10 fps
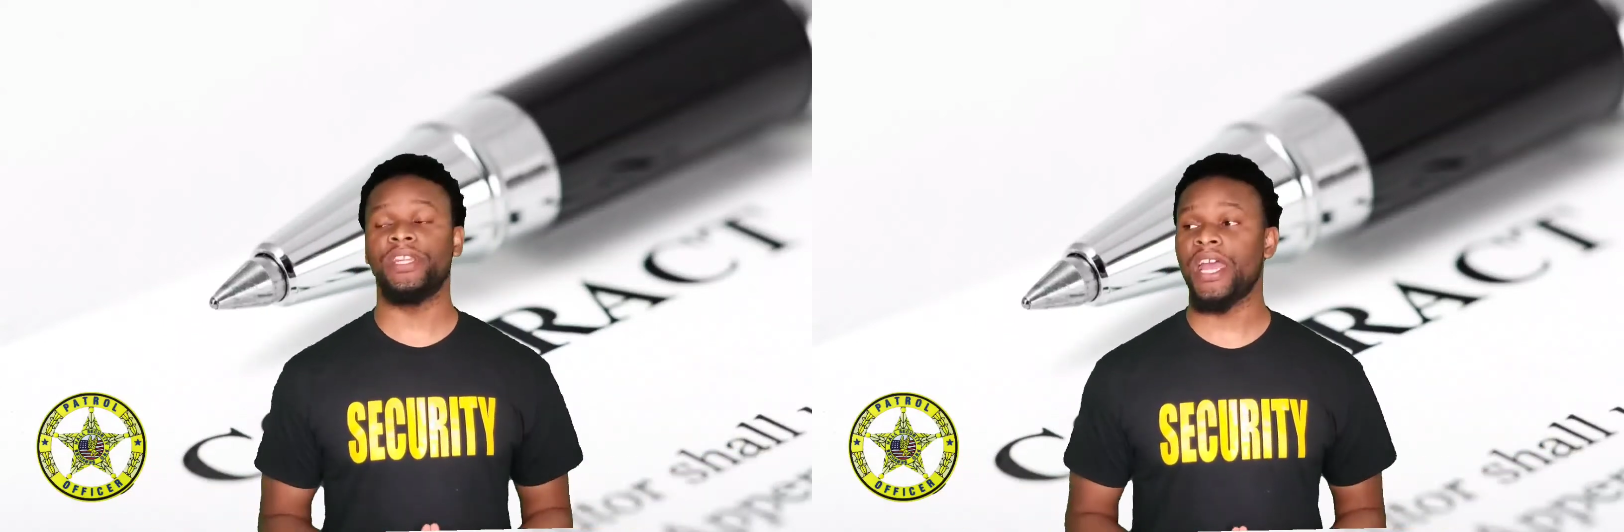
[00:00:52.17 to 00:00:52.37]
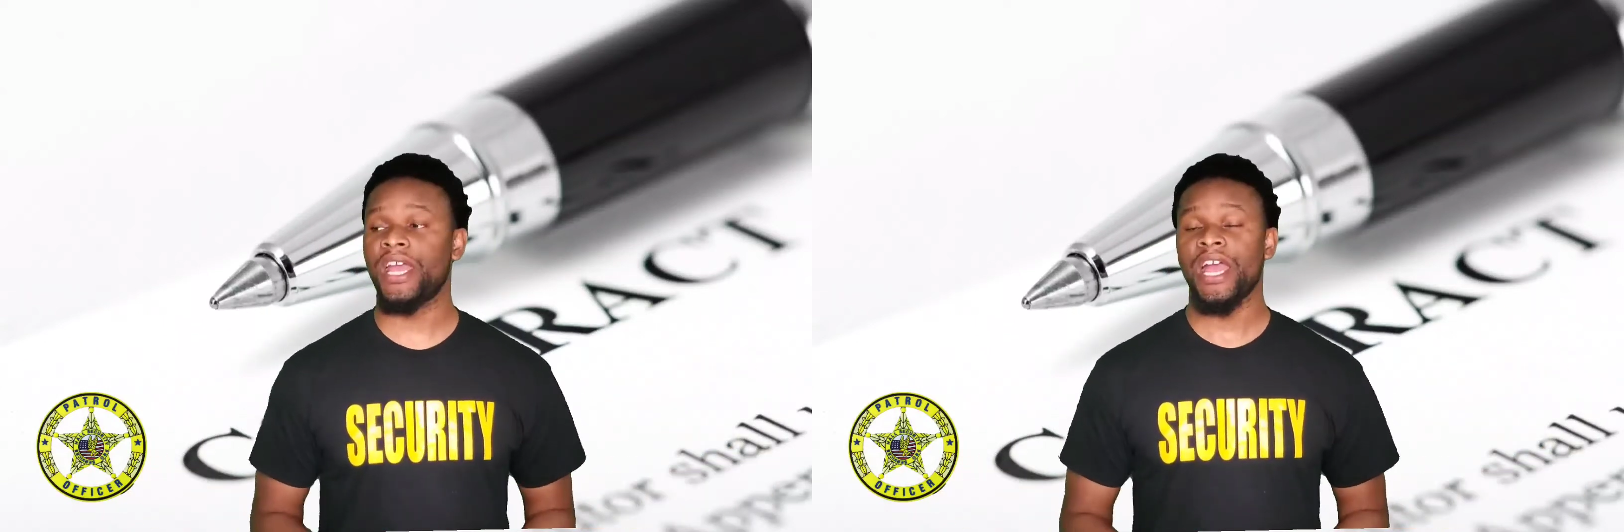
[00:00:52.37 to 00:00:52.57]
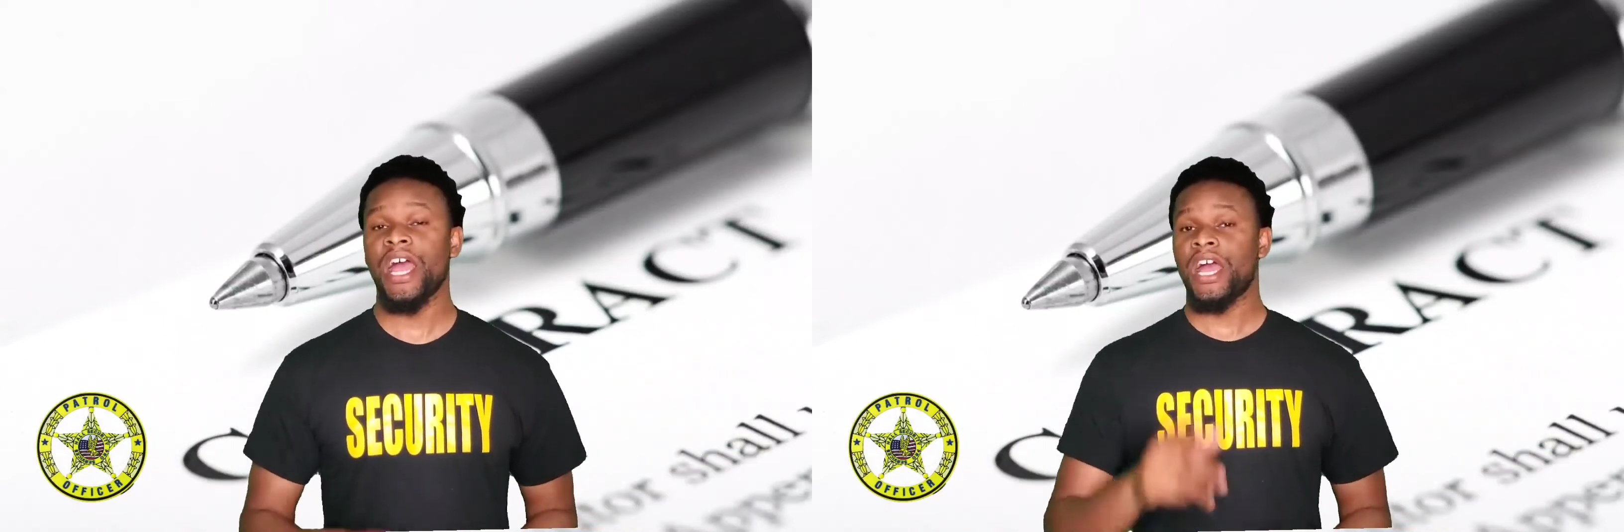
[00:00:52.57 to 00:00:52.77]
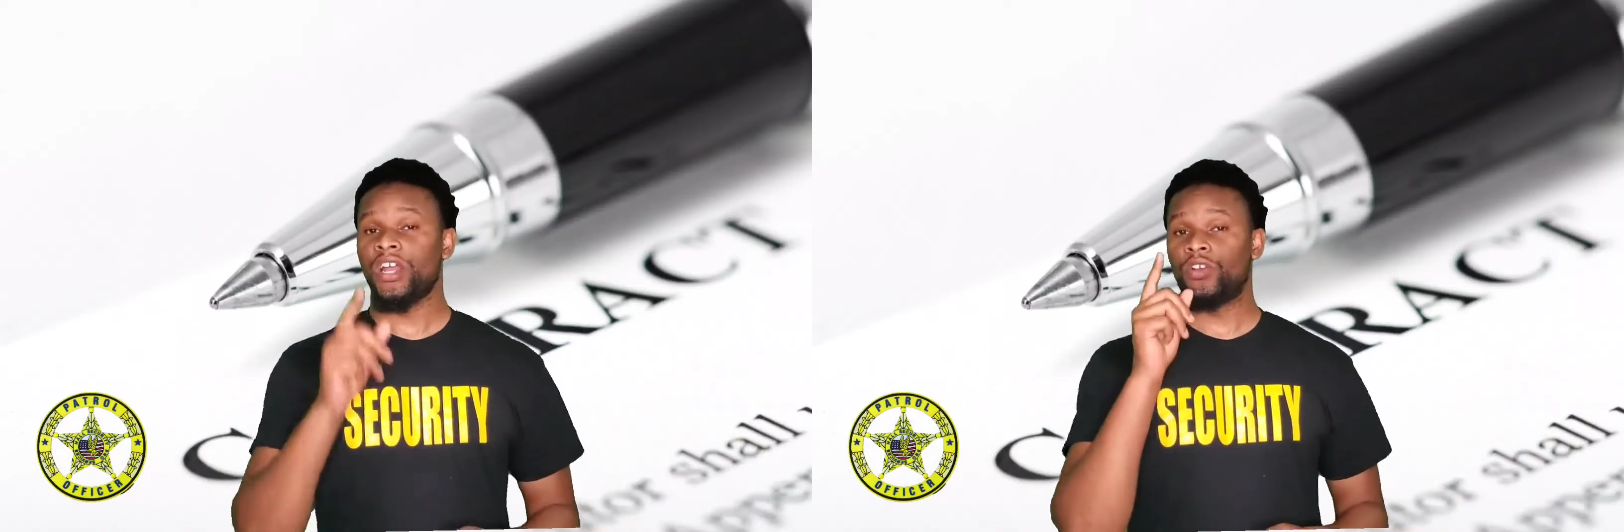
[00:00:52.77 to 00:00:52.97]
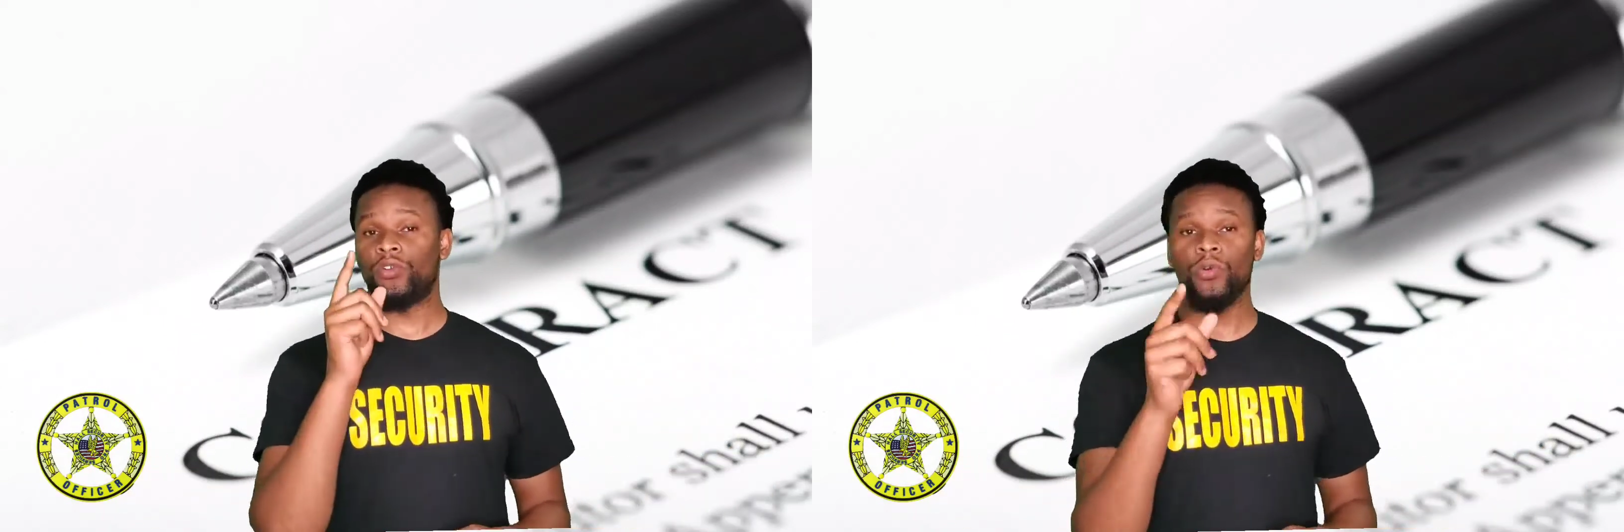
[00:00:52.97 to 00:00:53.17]
that,
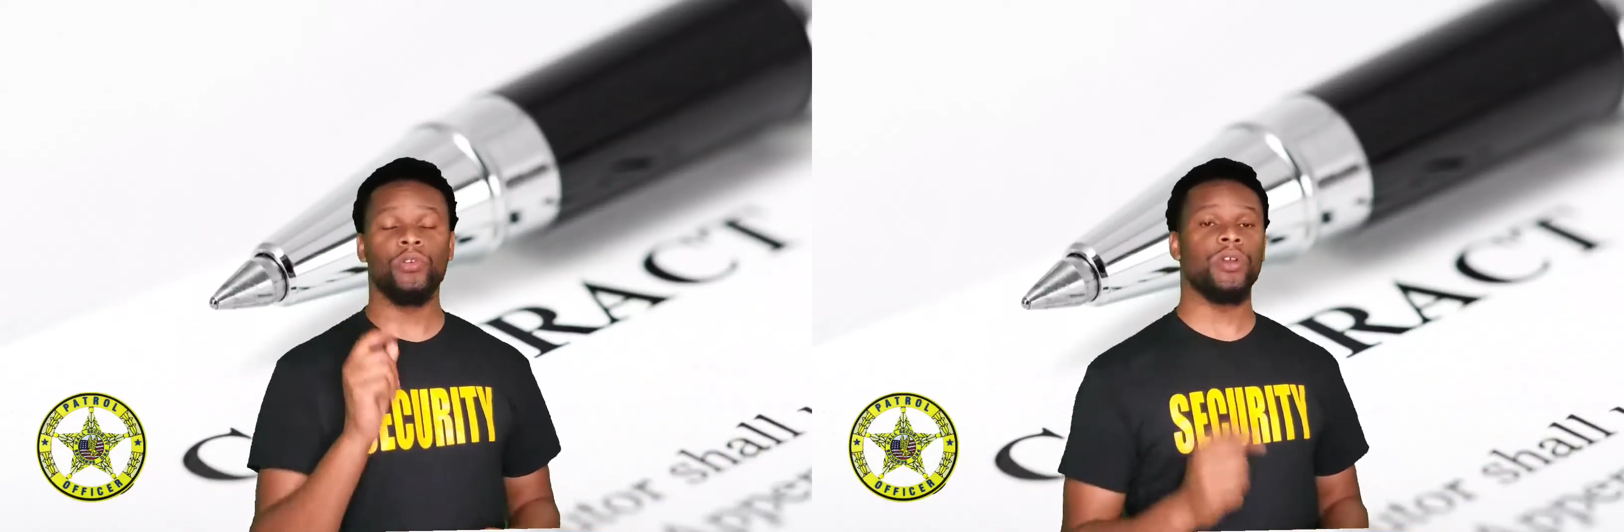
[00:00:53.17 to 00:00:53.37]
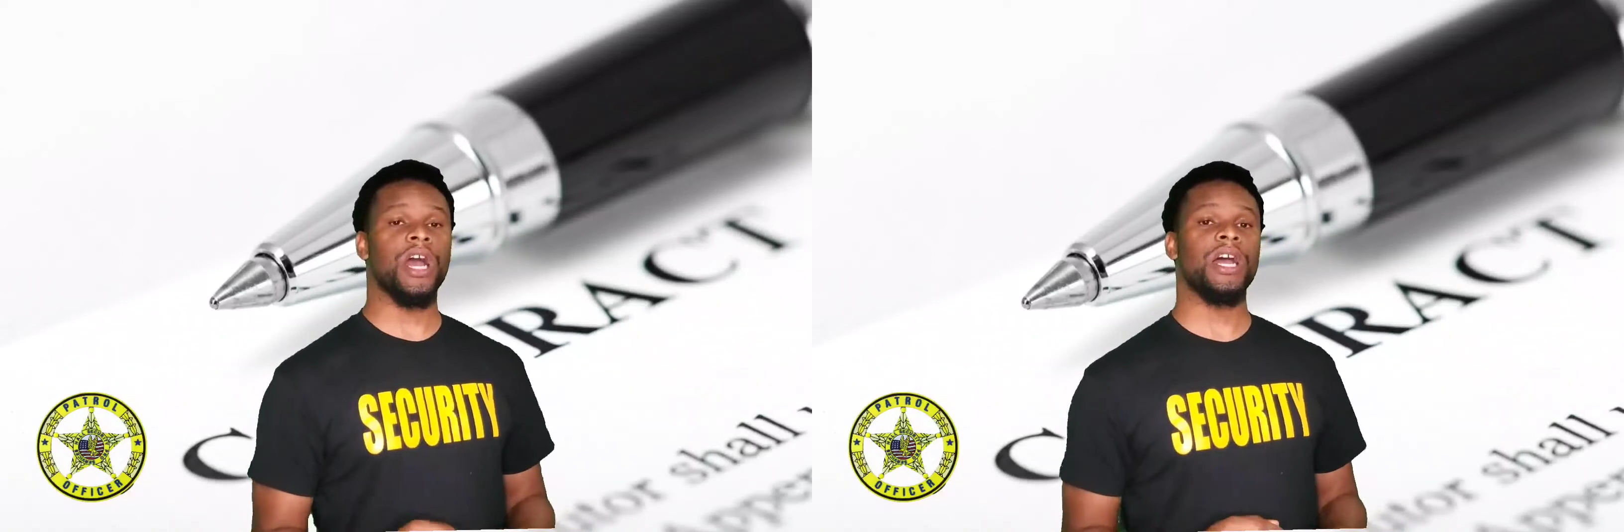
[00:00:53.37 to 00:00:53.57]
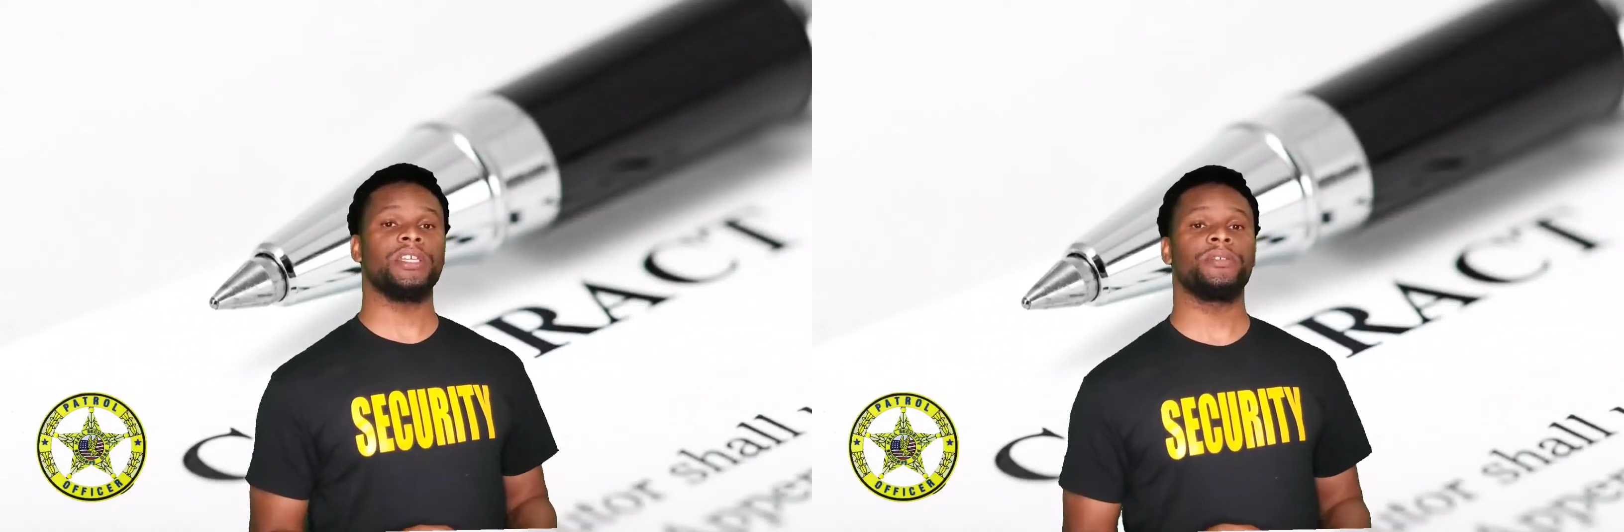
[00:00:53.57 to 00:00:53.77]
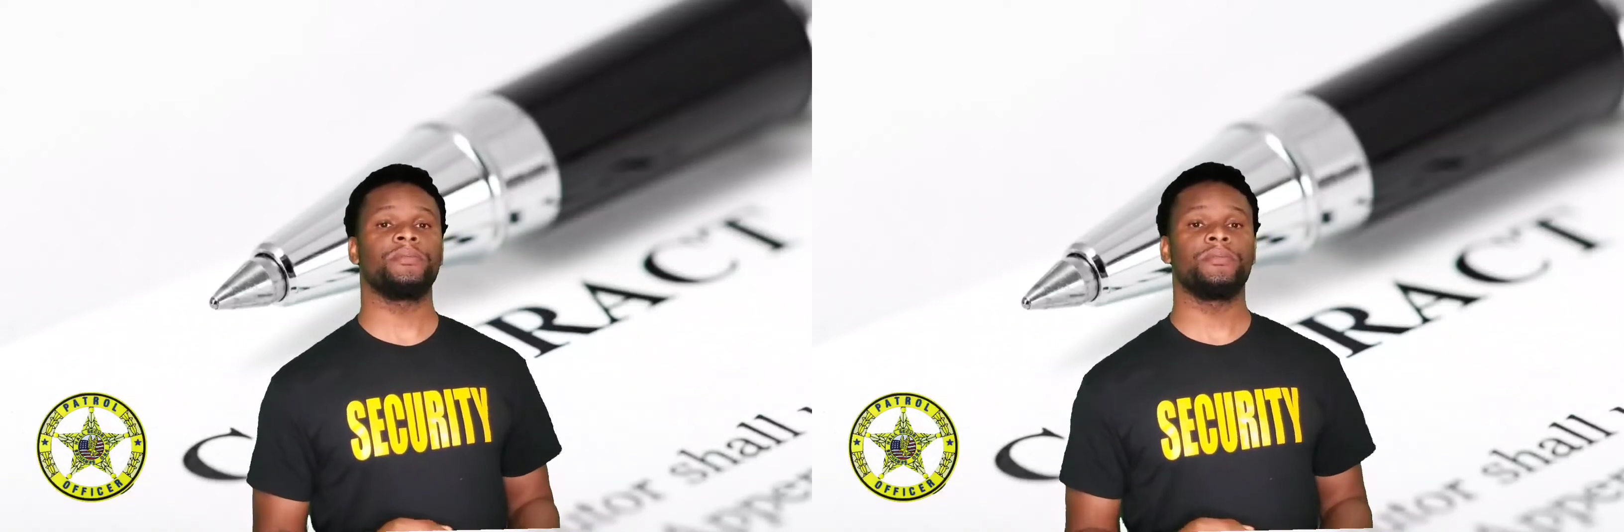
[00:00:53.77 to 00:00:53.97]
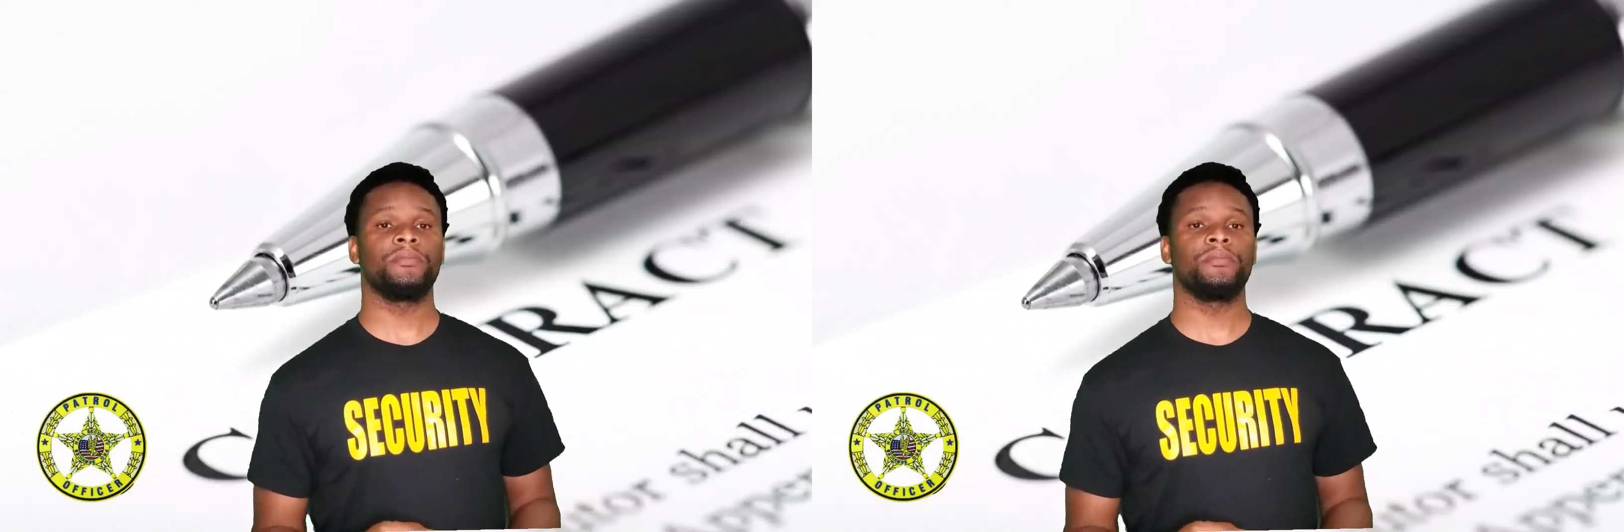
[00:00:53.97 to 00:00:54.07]
Google, guys.